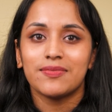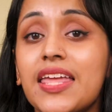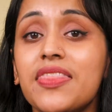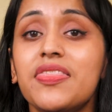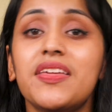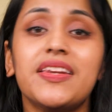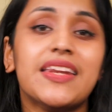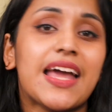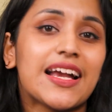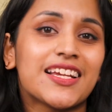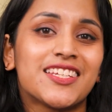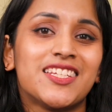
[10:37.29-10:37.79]
In
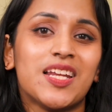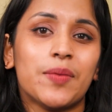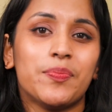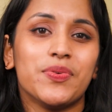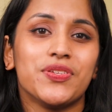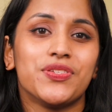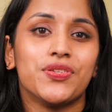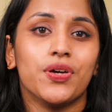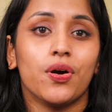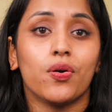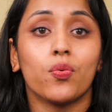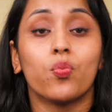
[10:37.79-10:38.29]
the next
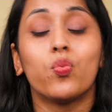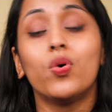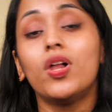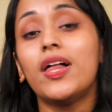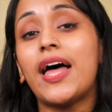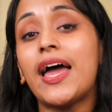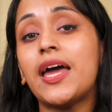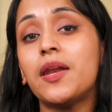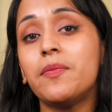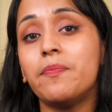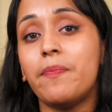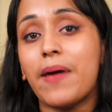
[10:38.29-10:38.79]
episode, we'll
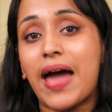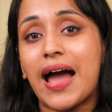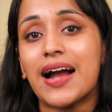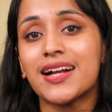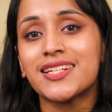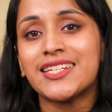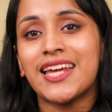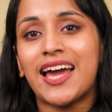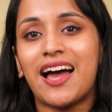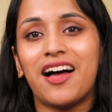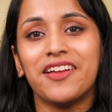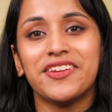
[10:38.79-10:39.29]
head
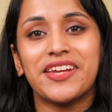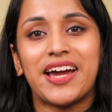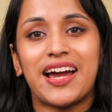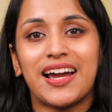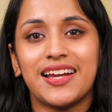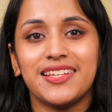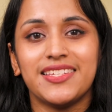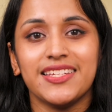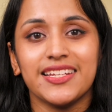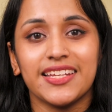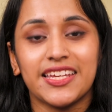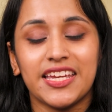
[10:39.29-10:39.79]
back to
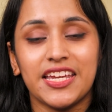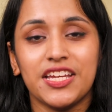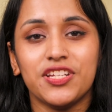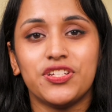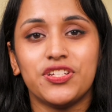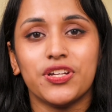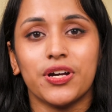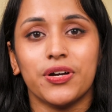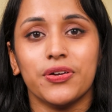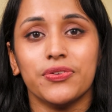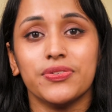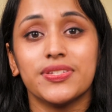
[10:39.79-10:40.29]
aldehydes and
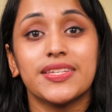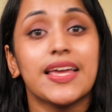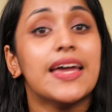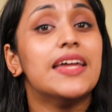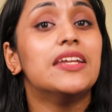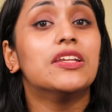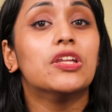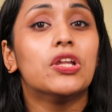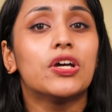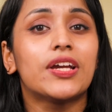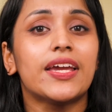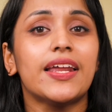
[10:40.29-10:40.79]
ketones
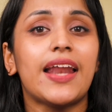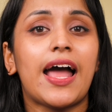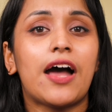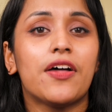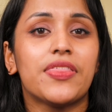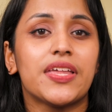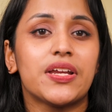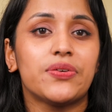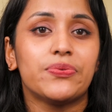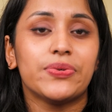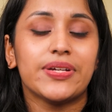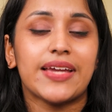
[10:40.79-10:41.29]
and look at how
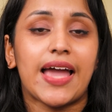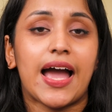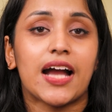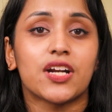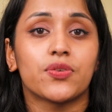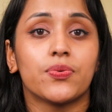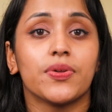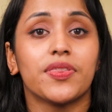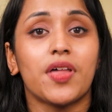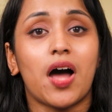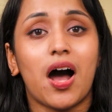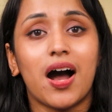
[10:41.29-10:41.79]
they
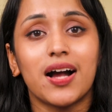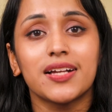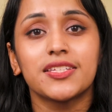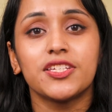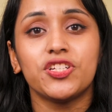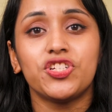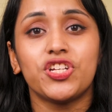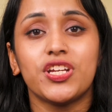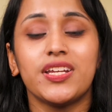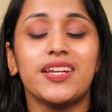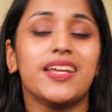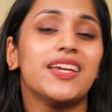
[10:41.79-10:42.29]
react with
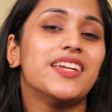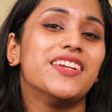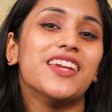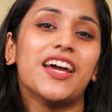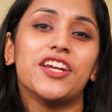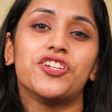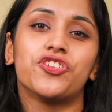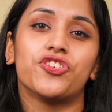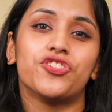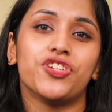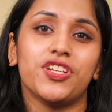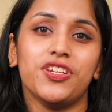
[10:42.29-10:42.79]
oxygen and
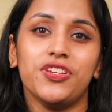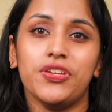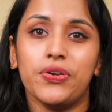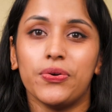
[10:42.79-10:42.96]
nitrogen